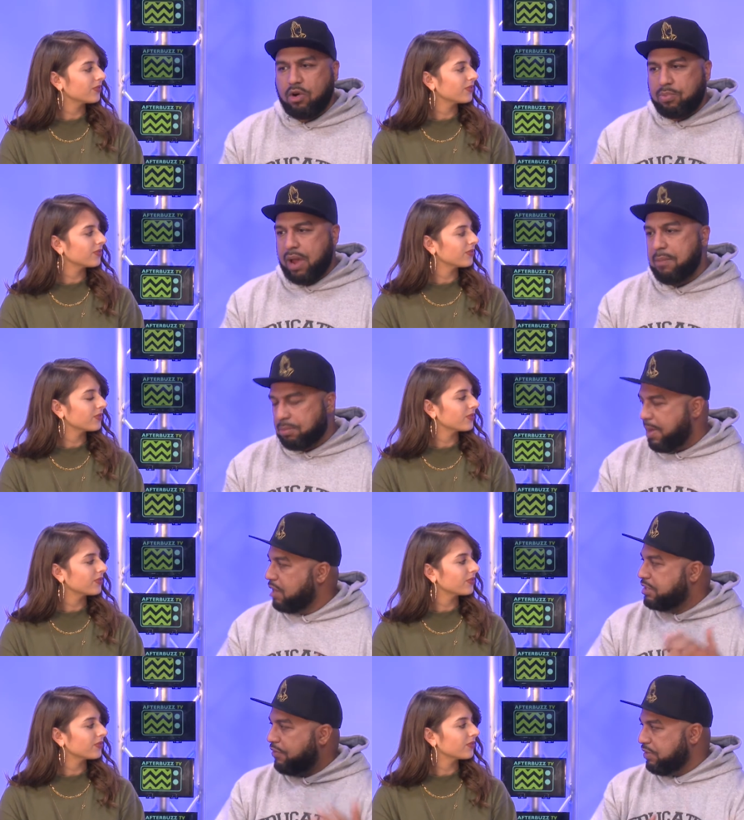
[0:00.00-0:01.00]
Speaker 1: problem. I'll
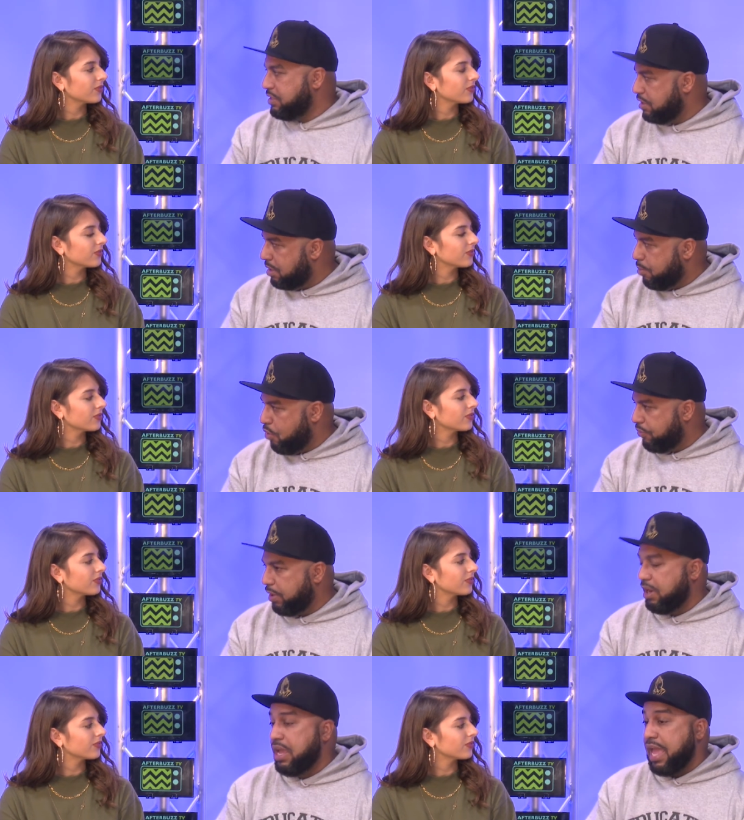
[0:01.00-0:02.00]
definitely send them
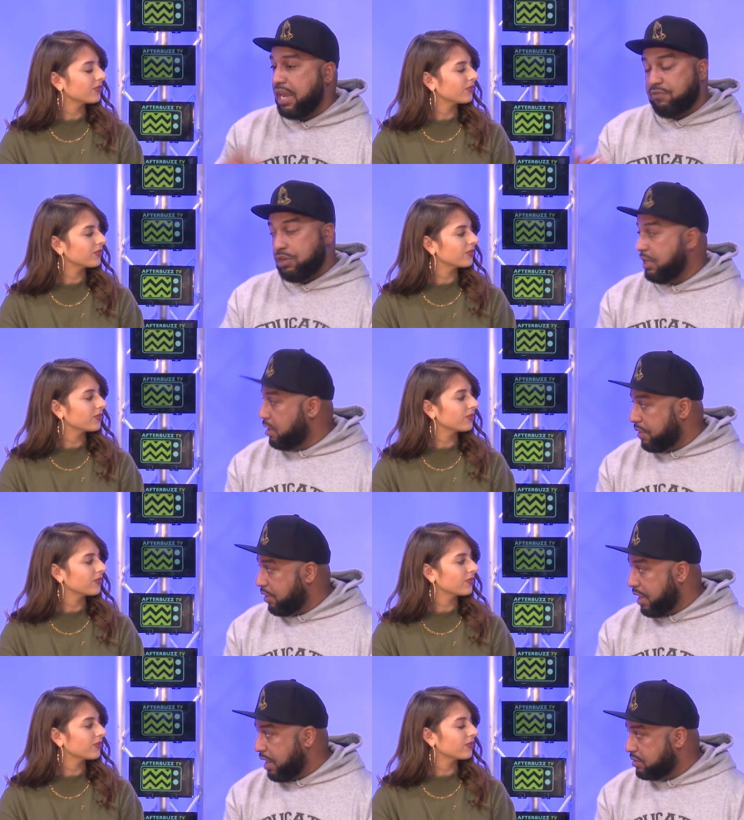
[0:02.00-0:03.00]
over. And if you need any other
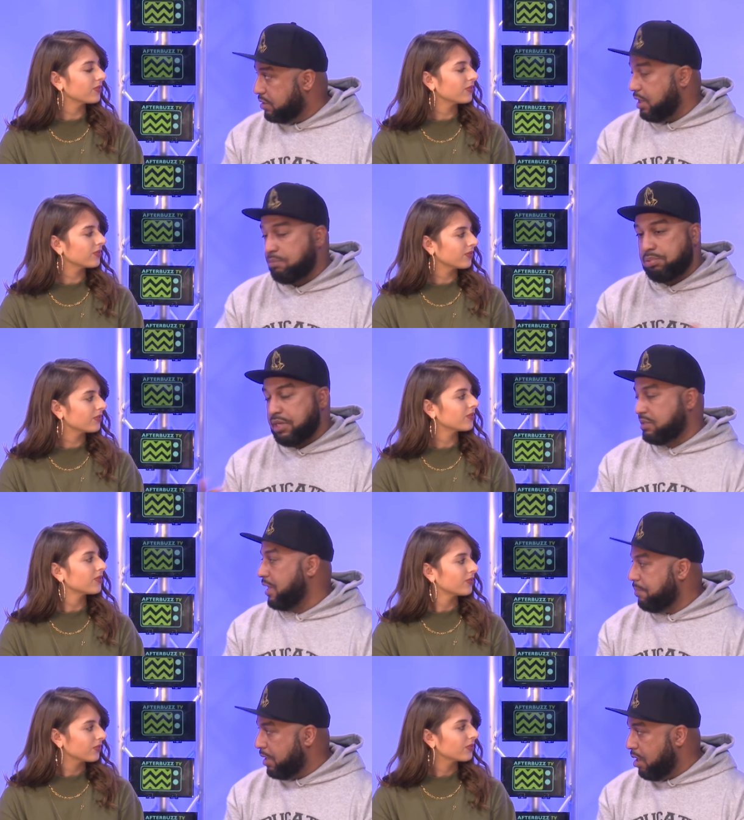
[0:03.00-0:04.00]
guests, then please
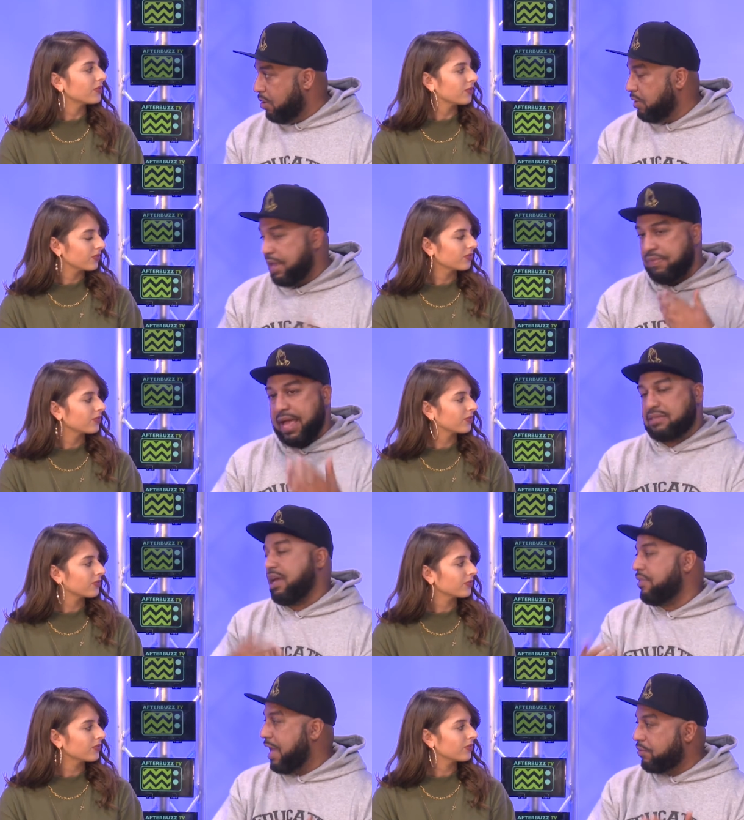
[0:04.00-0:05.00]
let me know. And that's
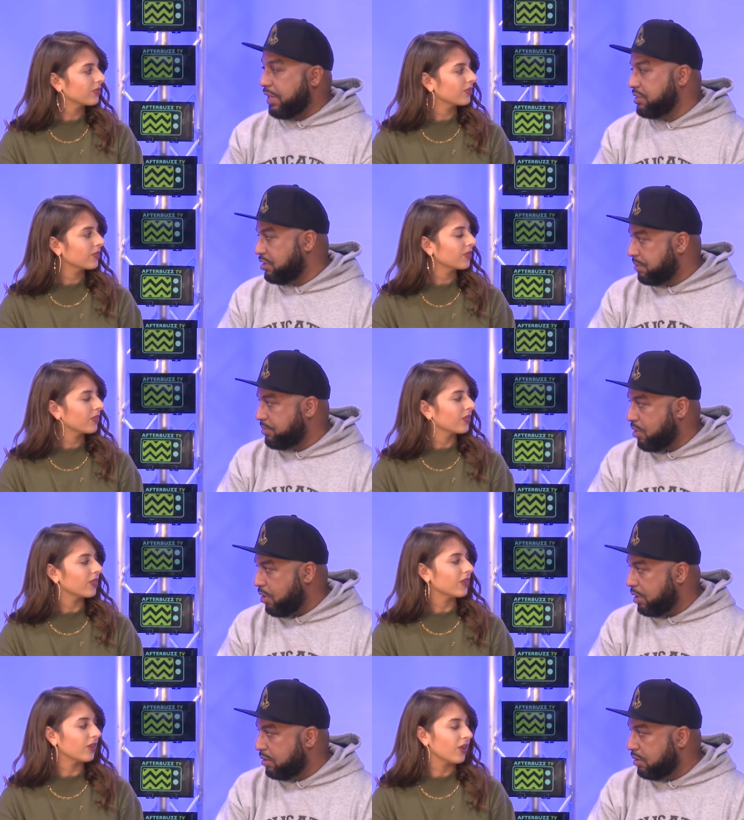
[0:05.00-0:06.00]
how that relationship
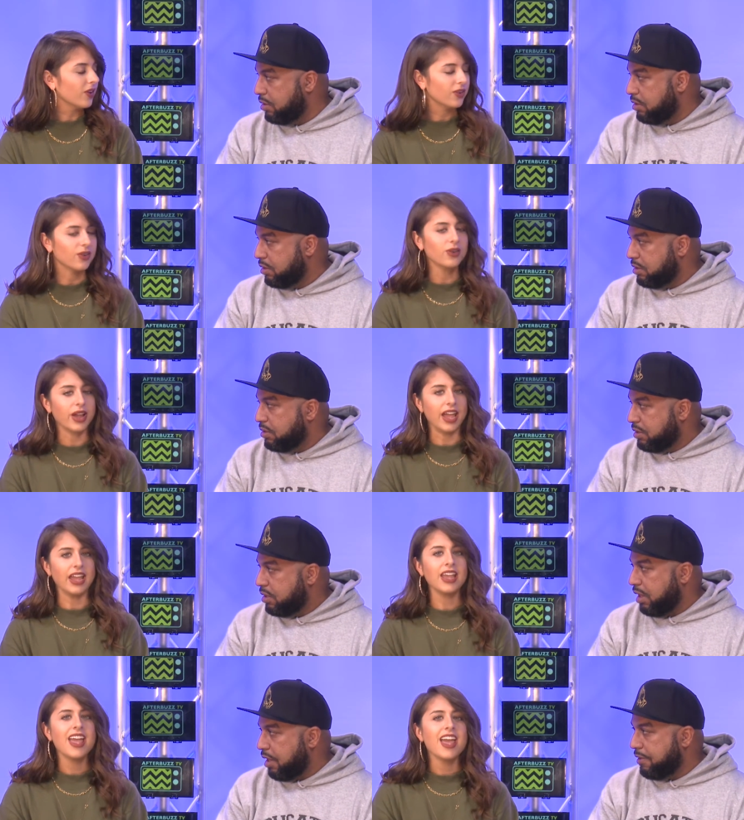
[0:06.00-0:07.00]
started.
Speaker 2: Oh,
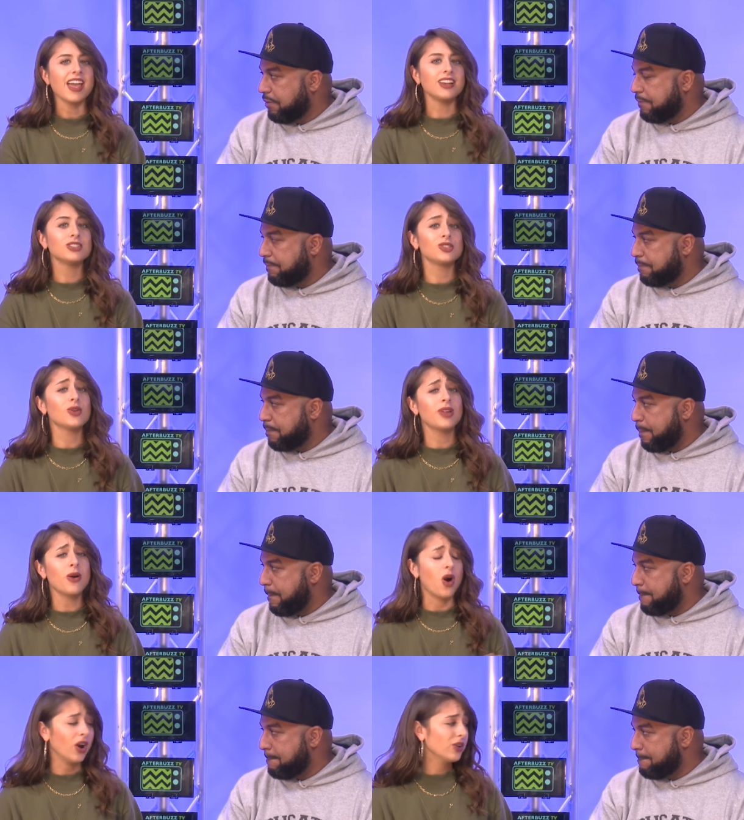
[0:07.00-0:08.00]
okay. Yeah. And so
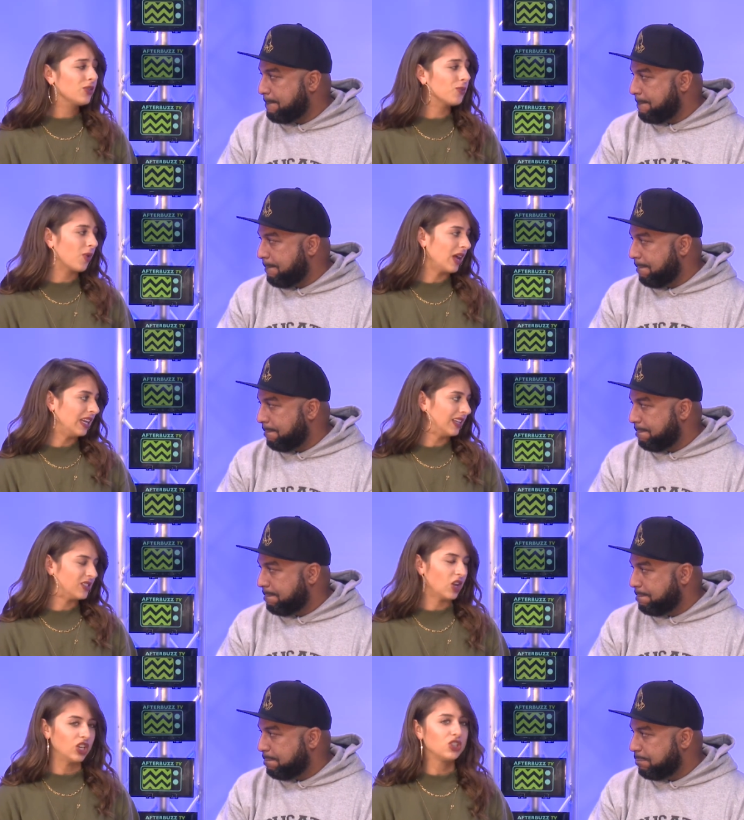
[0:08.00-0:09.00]
now Are You the One
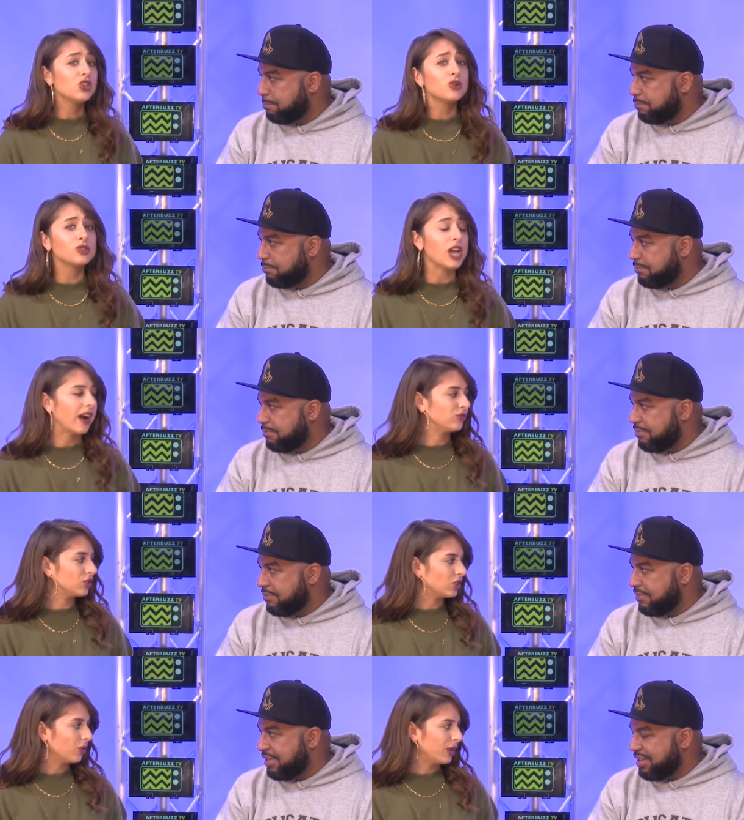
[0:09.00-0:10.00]
is a huge after
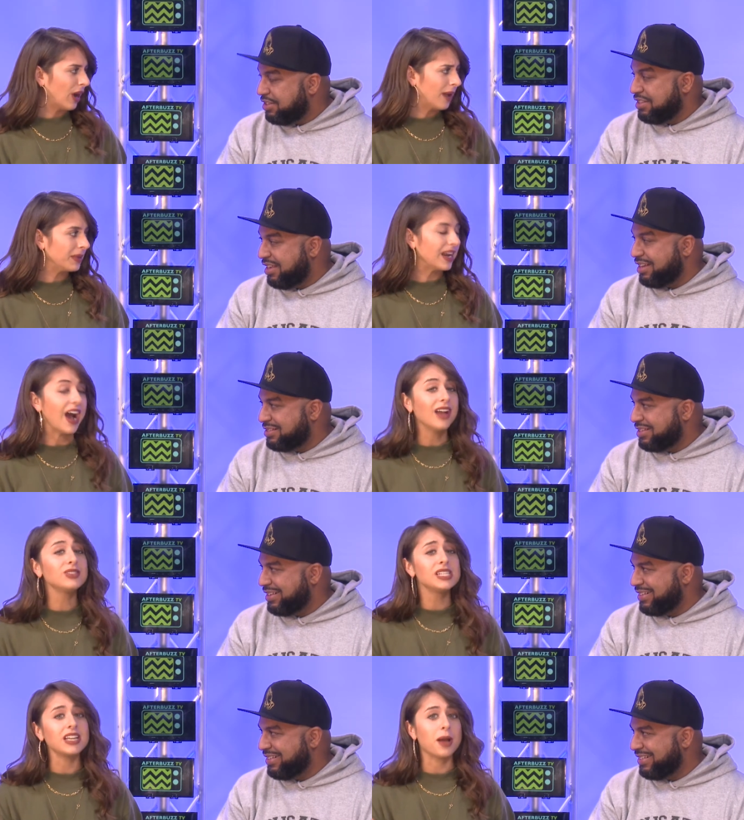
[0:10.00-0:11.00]
show here. I mean, yes. I've
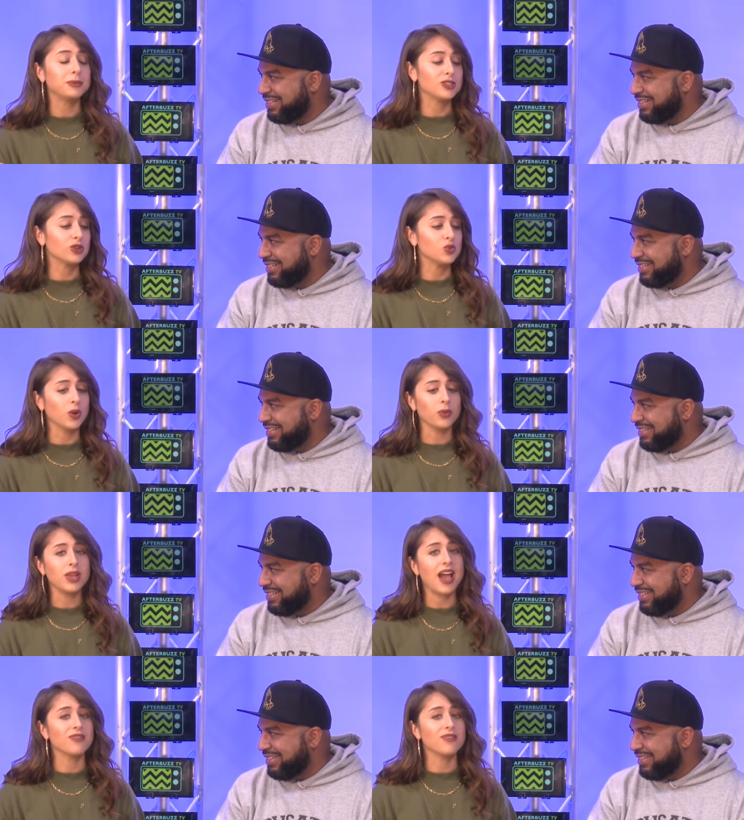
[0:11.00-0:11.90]
seen episodes where we have